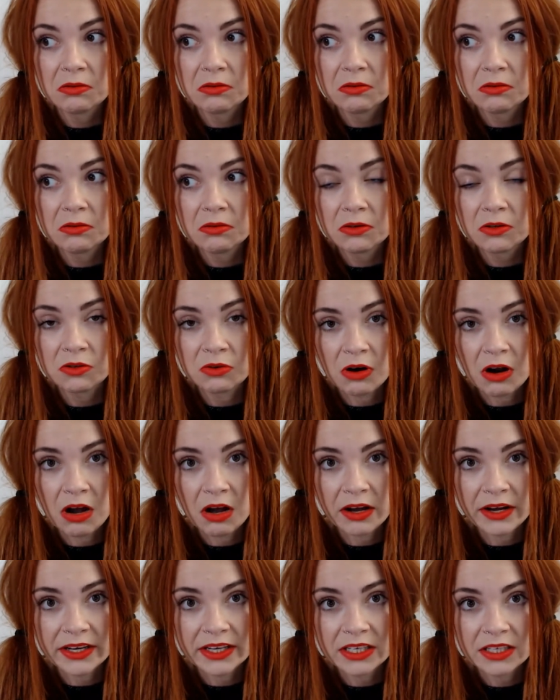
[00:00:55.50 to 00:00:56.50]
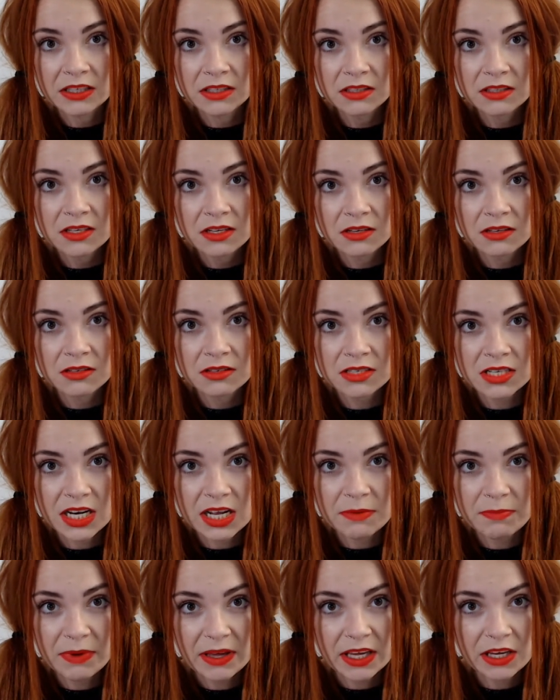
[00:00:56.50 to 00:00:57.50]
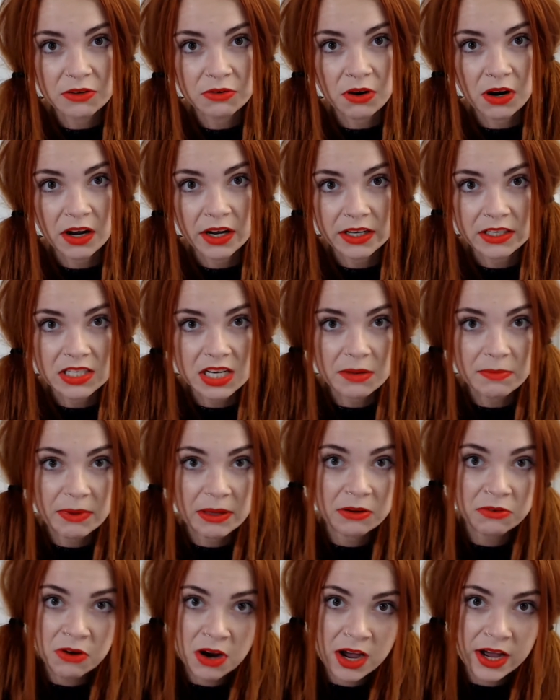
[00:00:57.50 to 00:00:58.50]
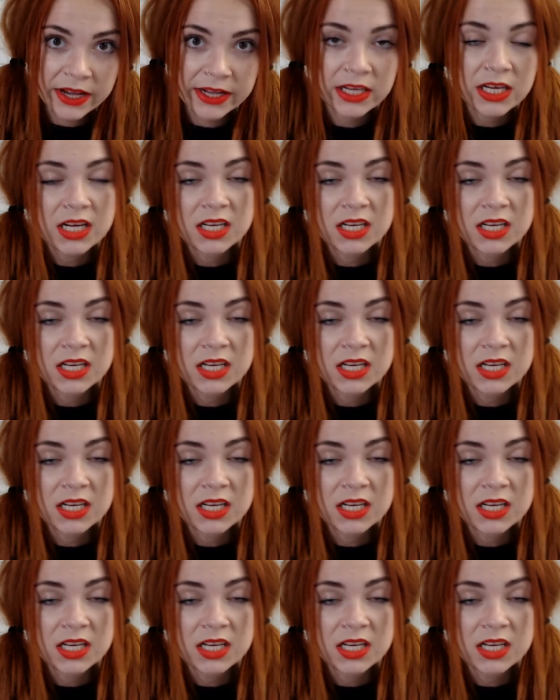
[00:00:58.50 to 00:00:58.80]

cry, sleep, eat, cry, sleep, eat, cry,